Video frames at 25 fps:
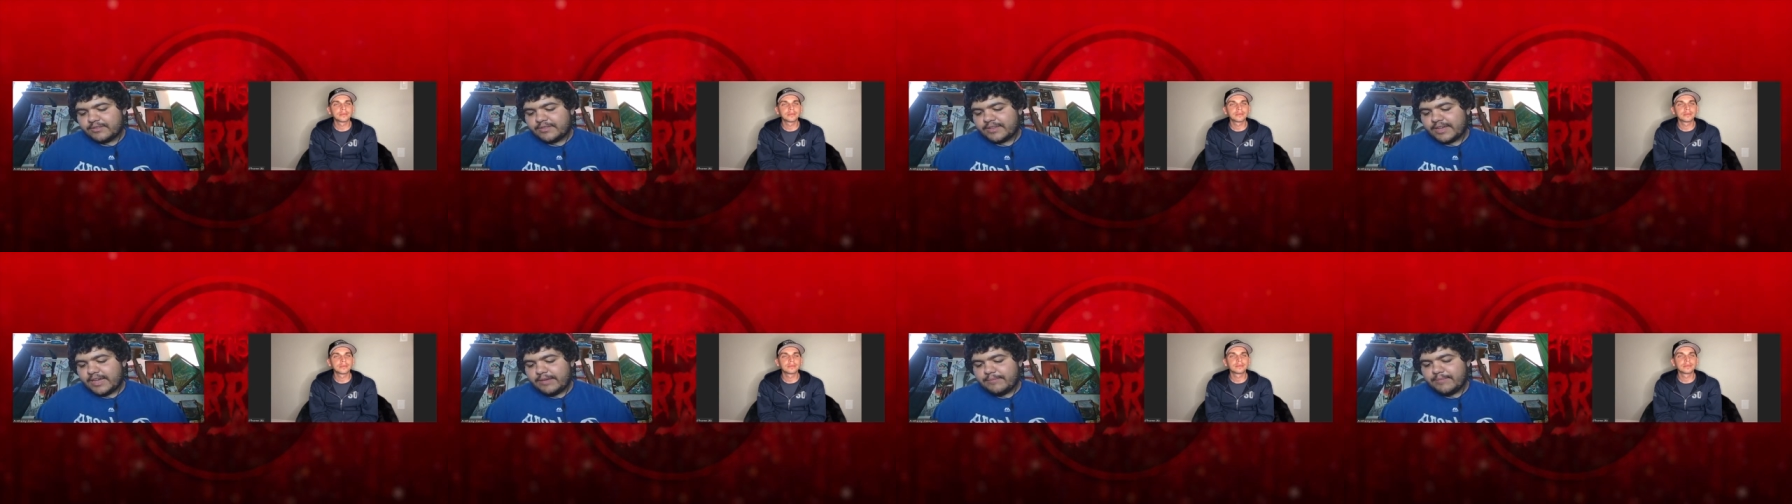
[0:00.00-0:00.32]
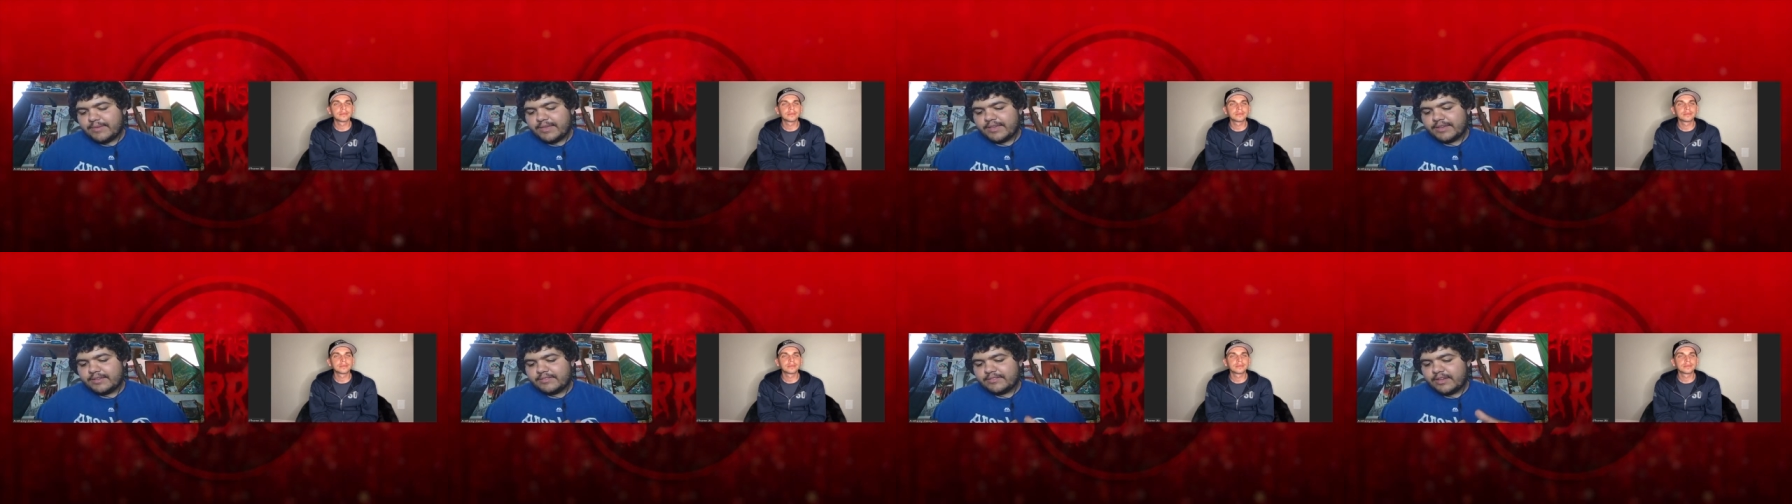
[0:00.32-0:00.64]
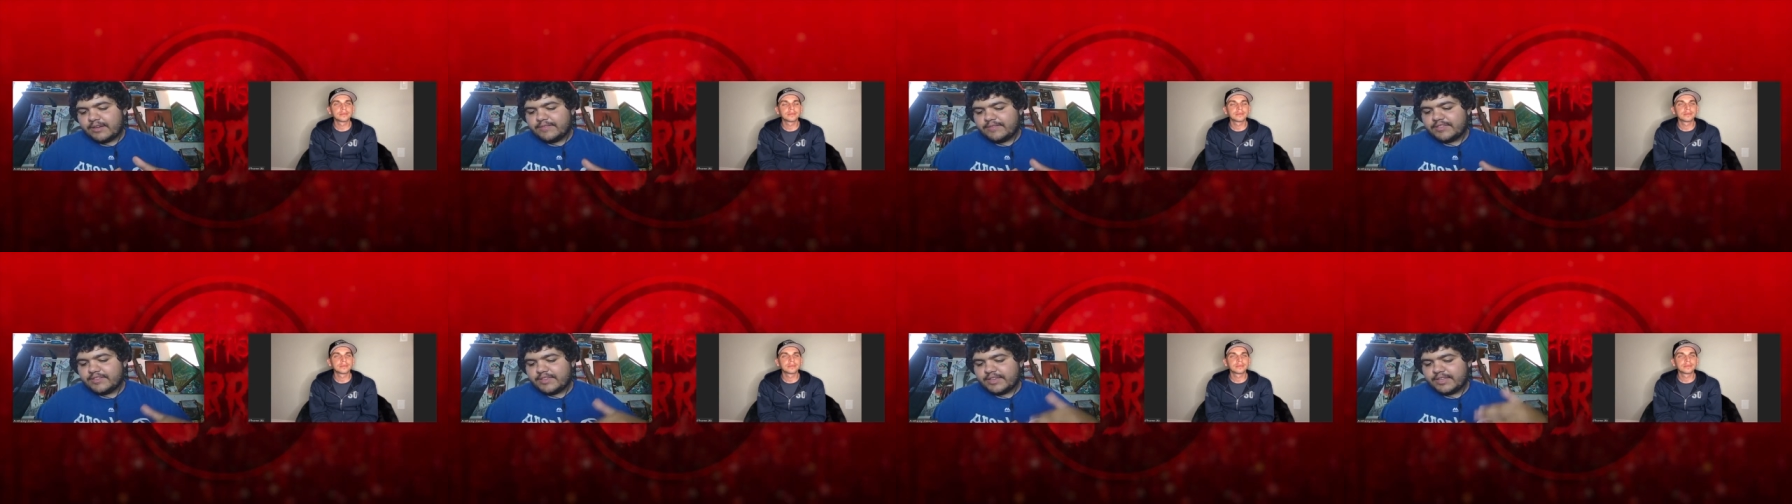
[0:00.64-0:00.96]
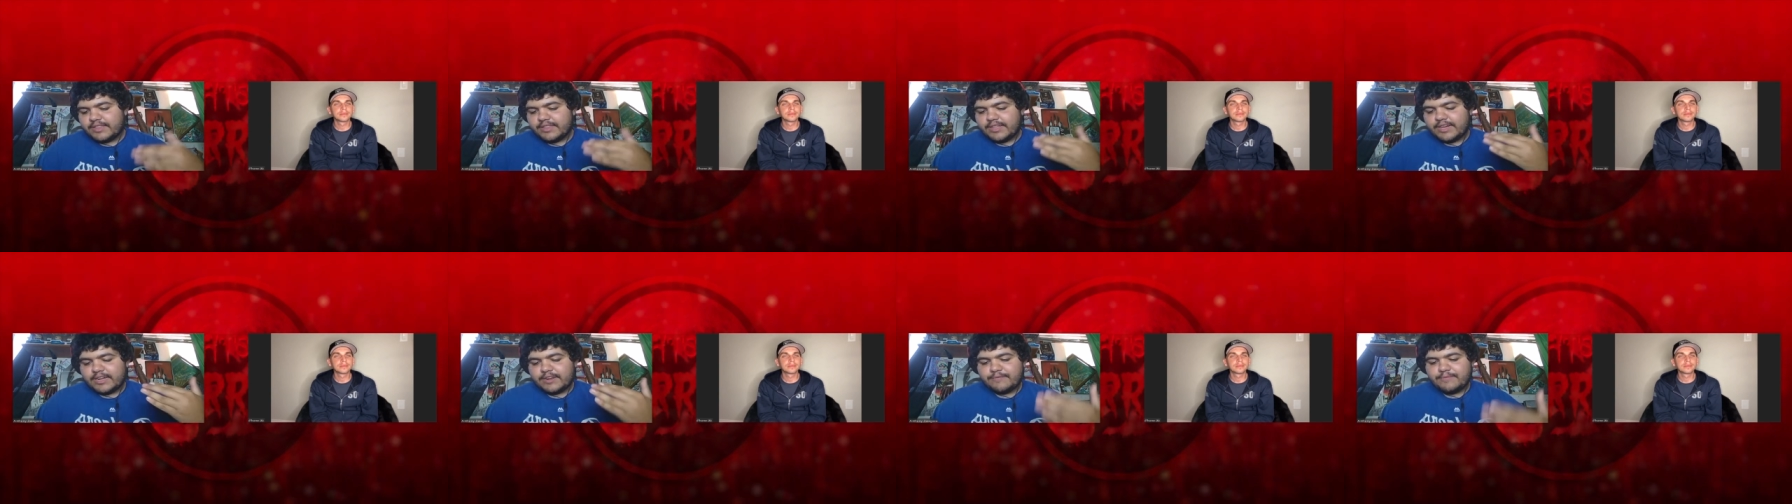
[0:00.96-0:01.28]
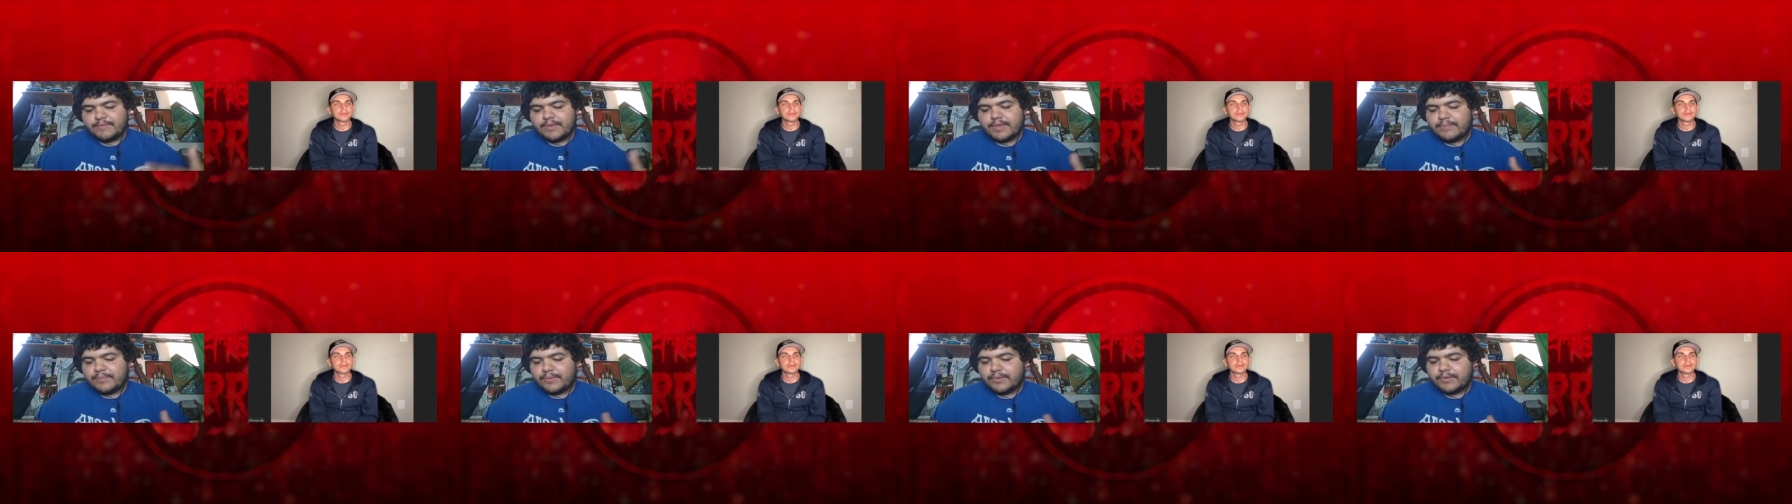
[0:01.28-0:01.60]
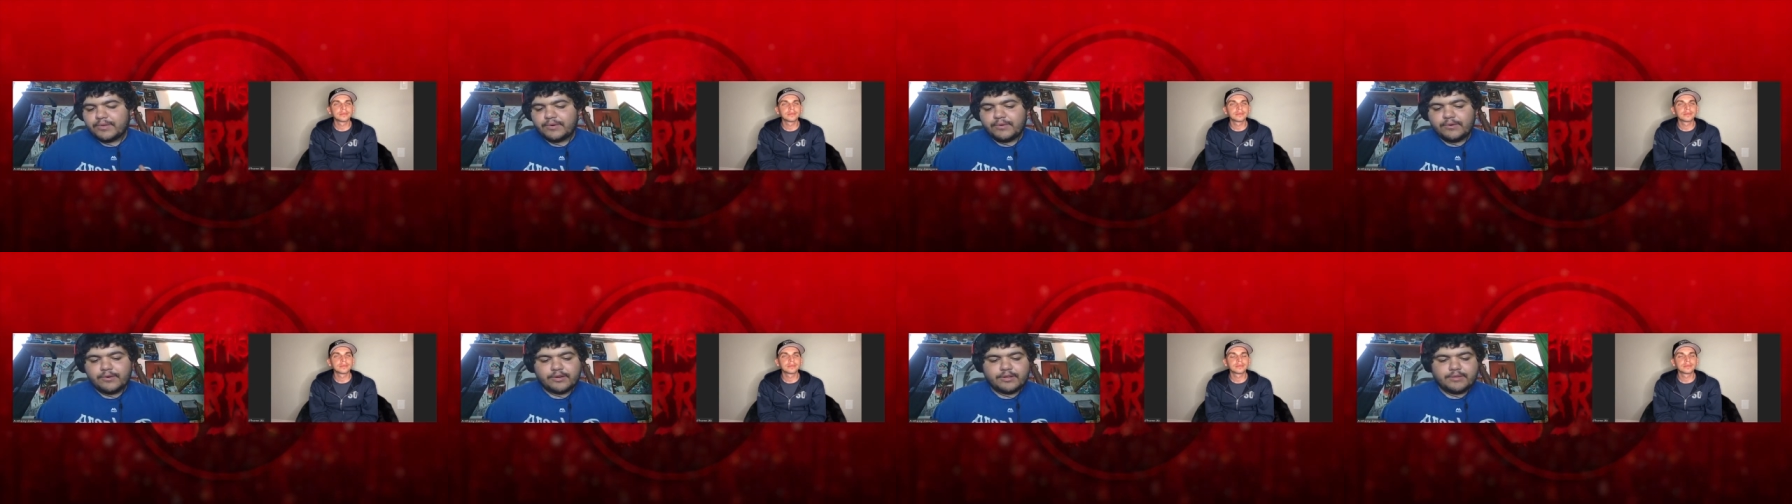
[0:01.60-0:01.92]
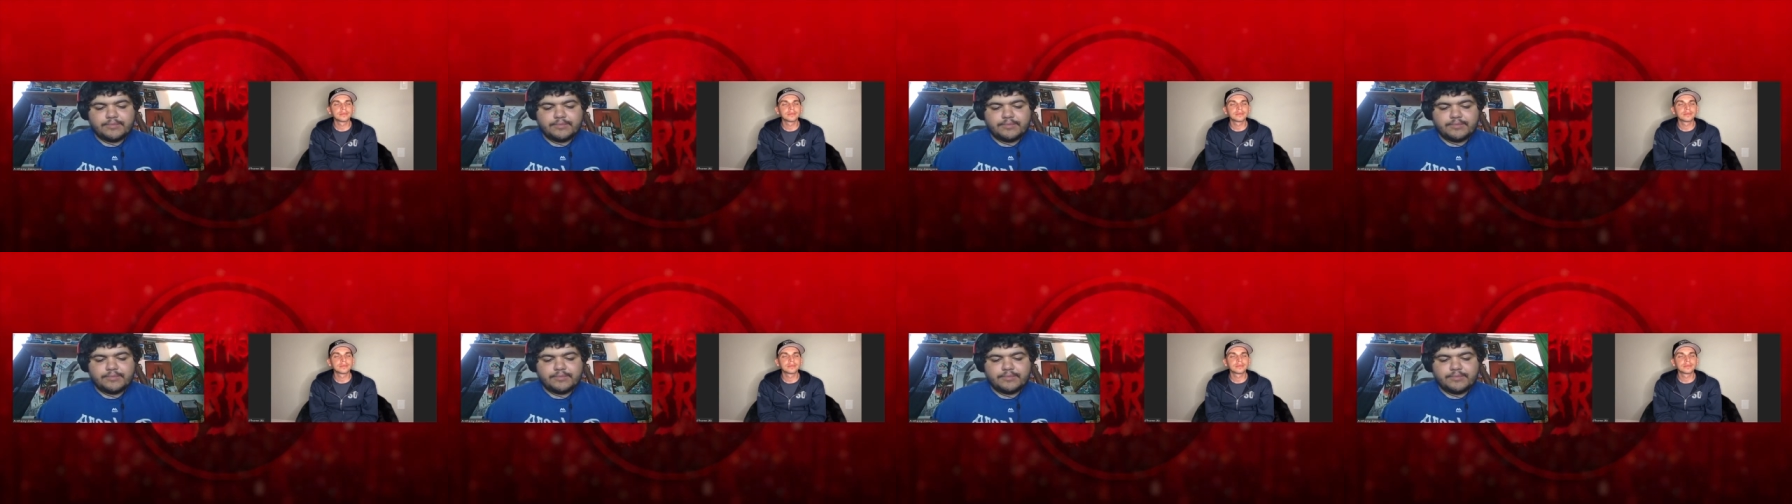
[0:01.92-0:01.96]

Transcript: the time because obviously a lot of people in the horror